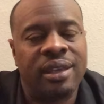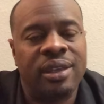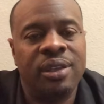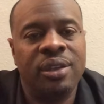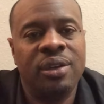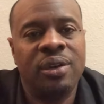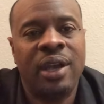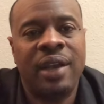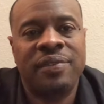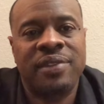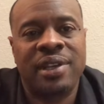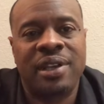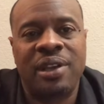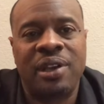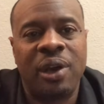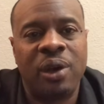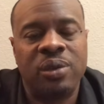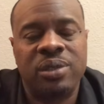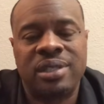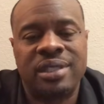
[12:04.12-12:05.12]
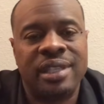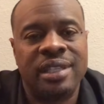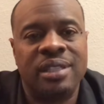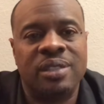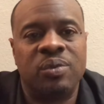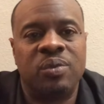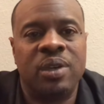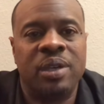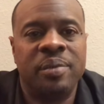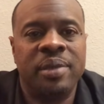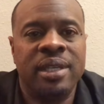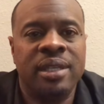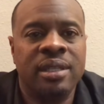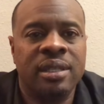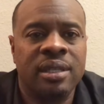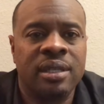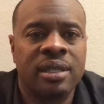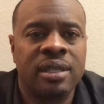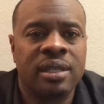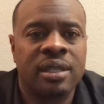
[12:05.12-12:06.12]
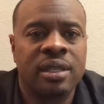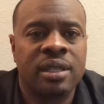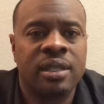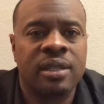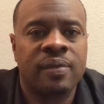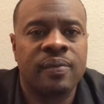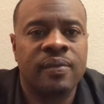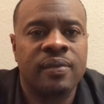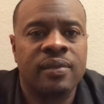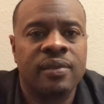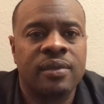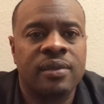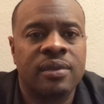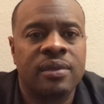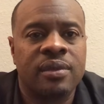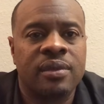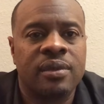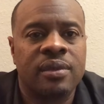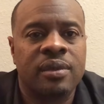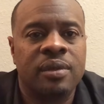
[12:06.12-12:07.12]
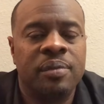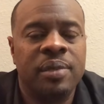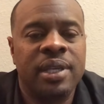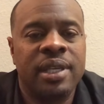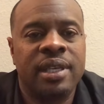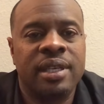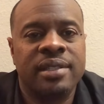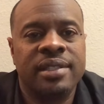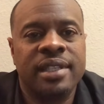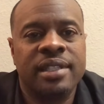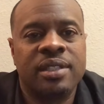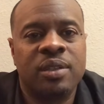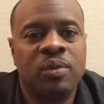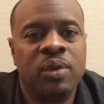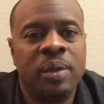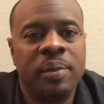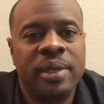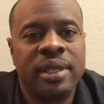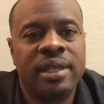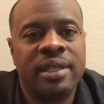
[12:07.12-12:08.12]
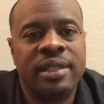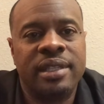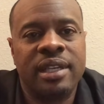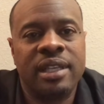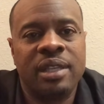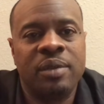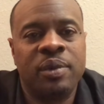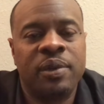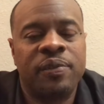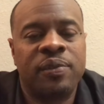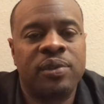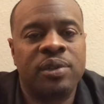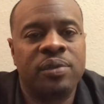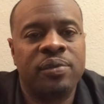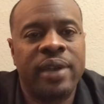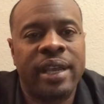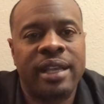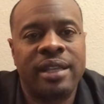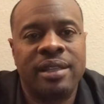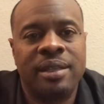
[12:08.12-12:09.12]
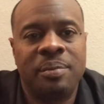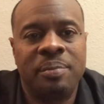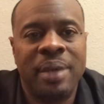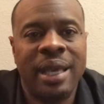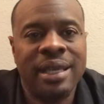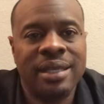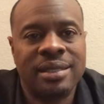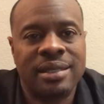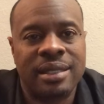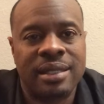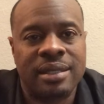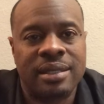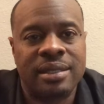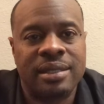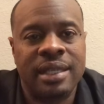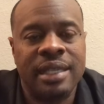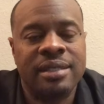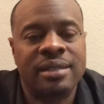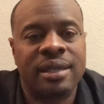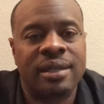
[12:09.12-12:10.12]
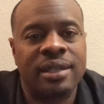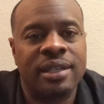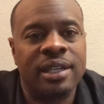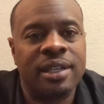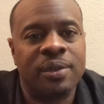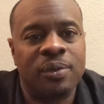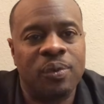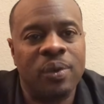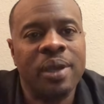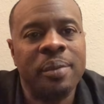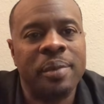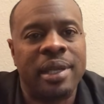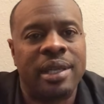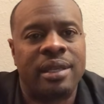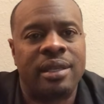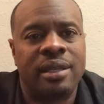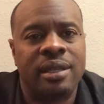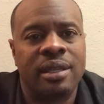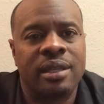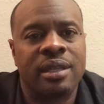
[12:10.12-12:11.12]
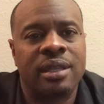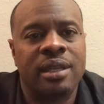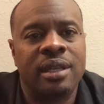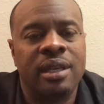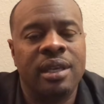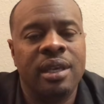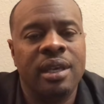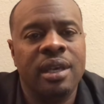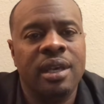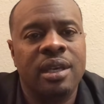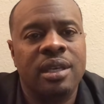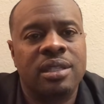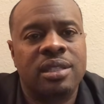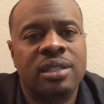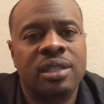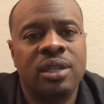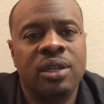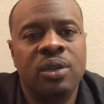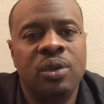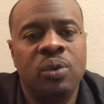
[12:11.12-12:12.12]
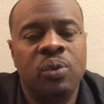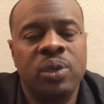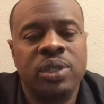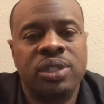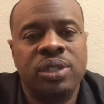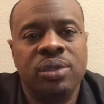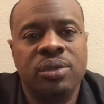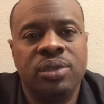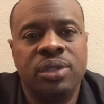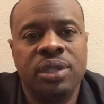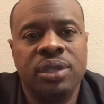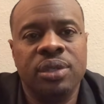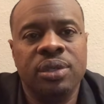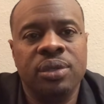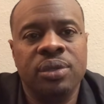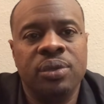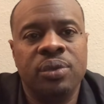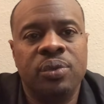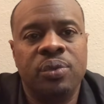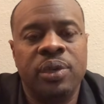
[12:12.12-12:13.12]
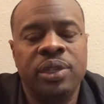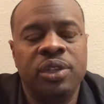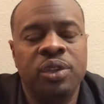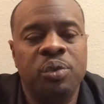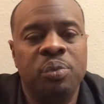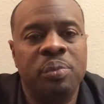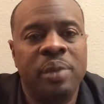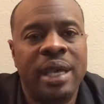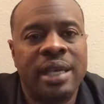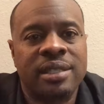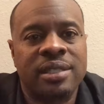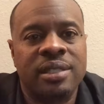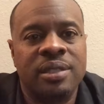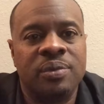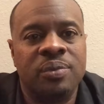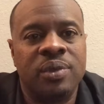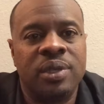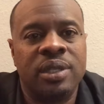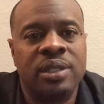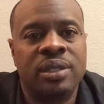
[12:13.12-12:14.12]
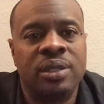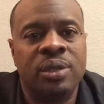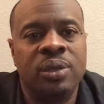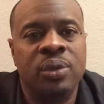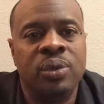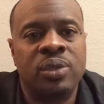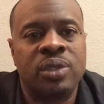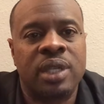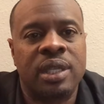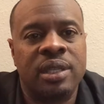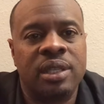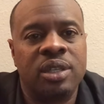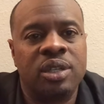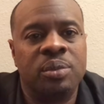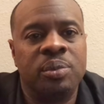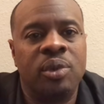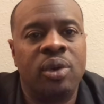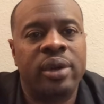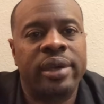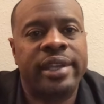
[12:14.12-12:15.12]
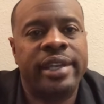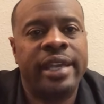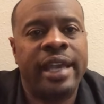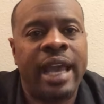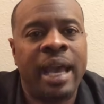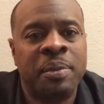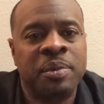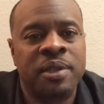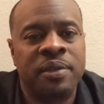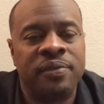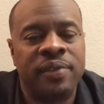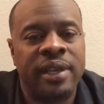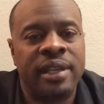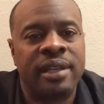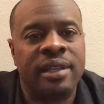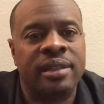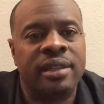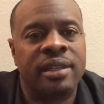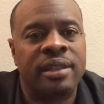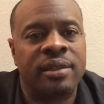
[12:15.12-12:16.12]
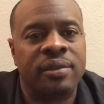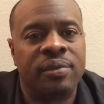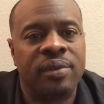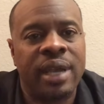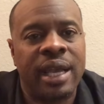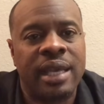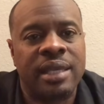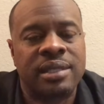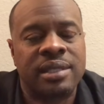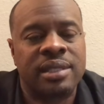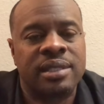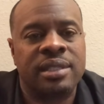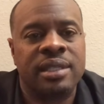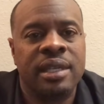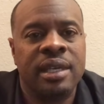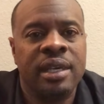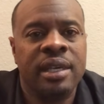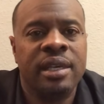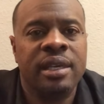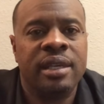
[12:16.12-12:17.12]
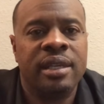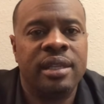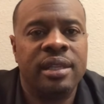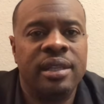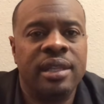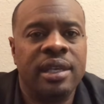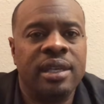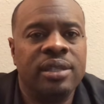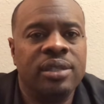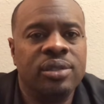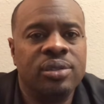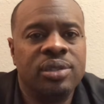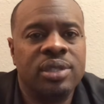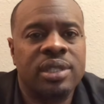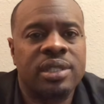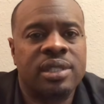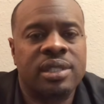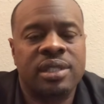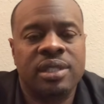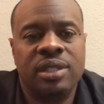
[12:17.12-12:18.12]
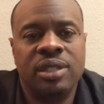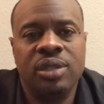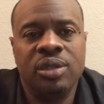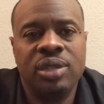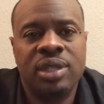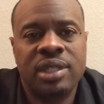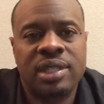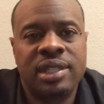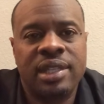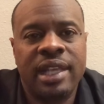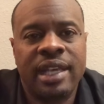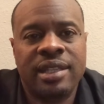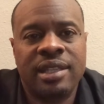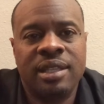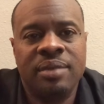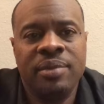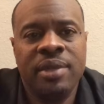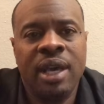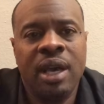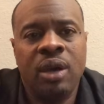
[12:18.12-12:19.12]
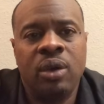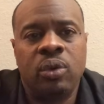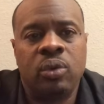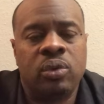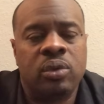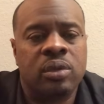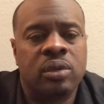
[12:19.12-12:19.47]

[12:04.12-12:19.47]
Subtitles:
You don't have to ghost these women because these are women you're dealing with on a regular basis. These are good women. So what you do when you met someone who's a little more captivating than the rest, then you just let them know.